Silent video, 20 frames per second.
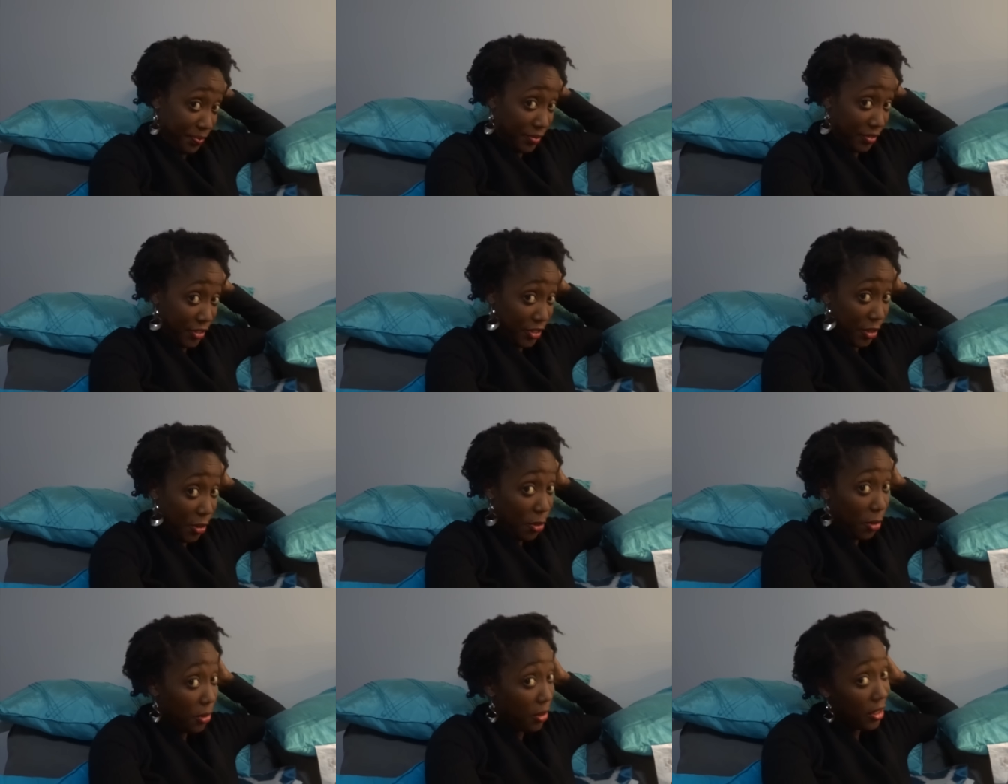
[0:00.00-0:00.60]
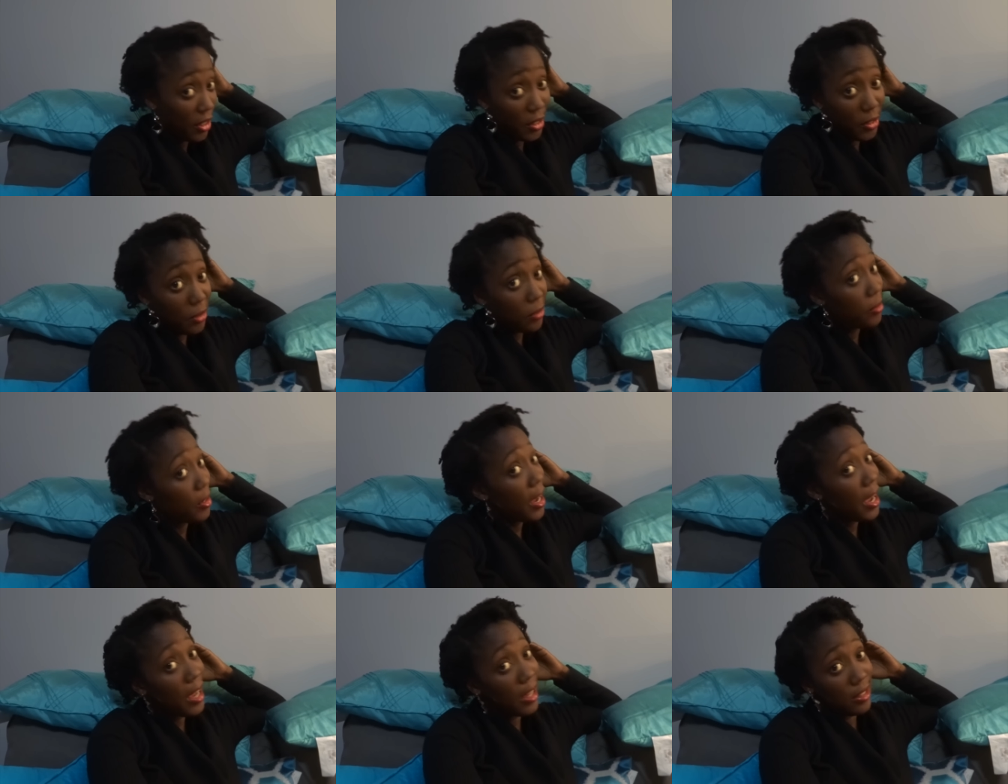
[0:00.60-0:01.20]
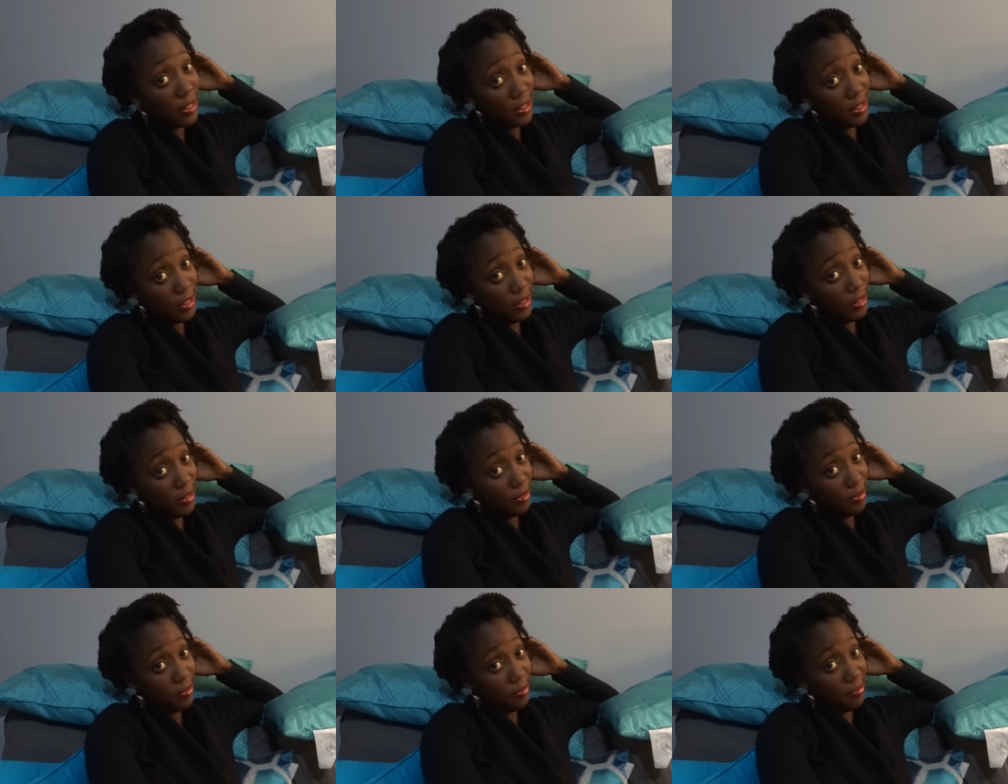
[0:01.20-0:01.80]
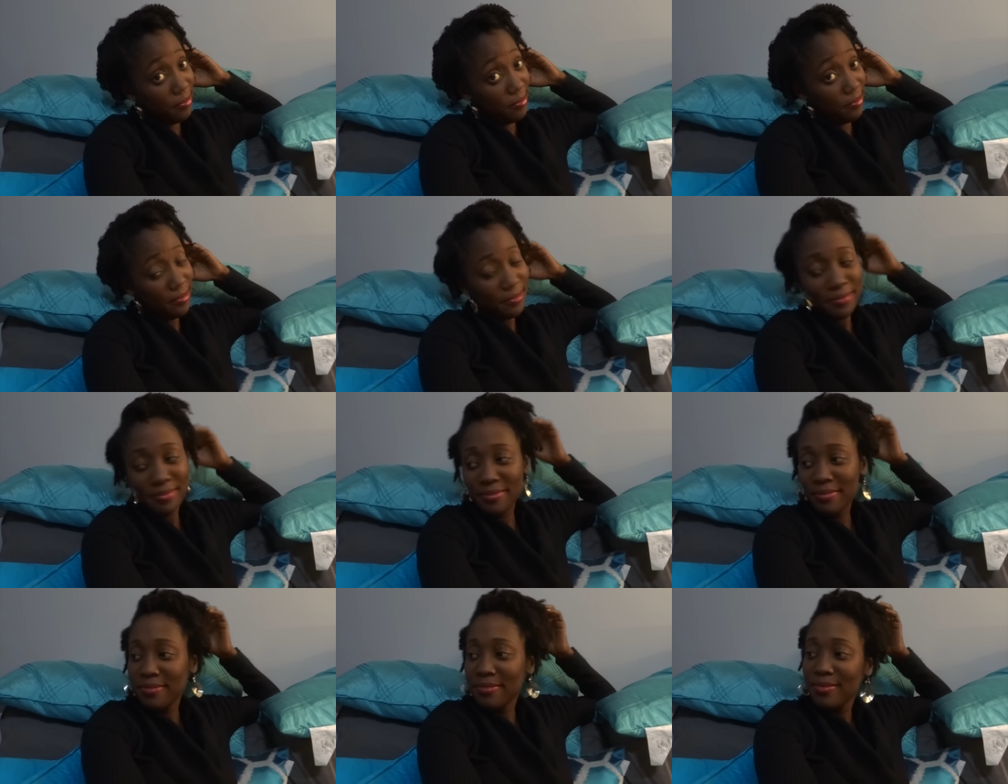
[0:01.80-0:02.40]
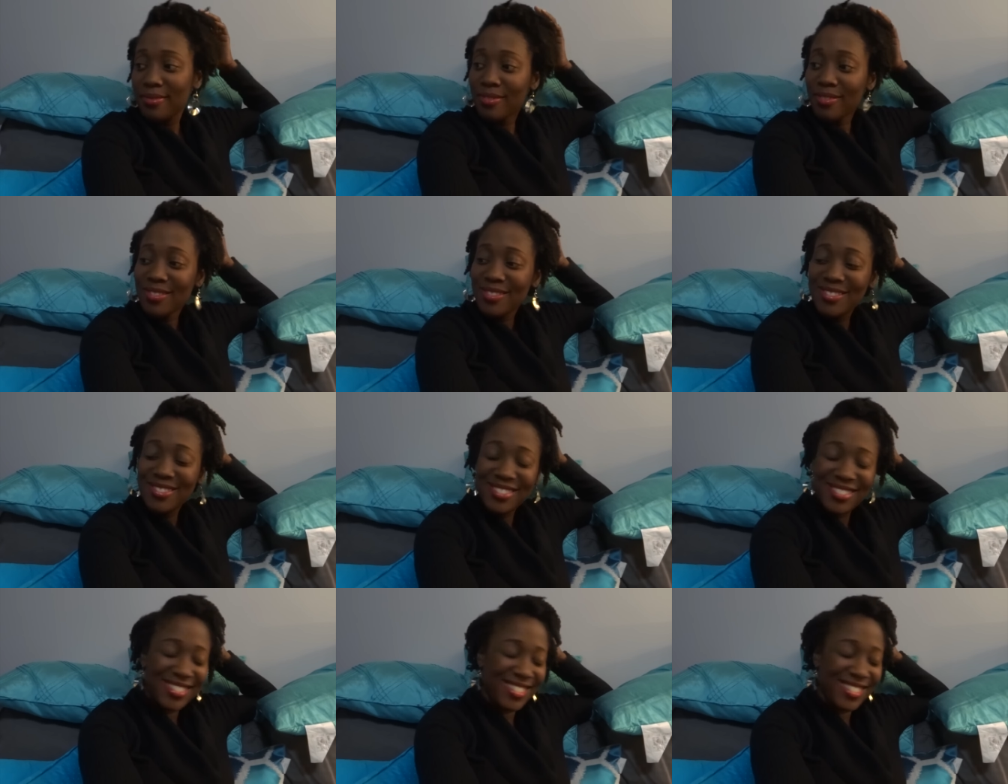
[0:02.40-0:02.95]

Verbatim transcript: It's only you guys in it. see.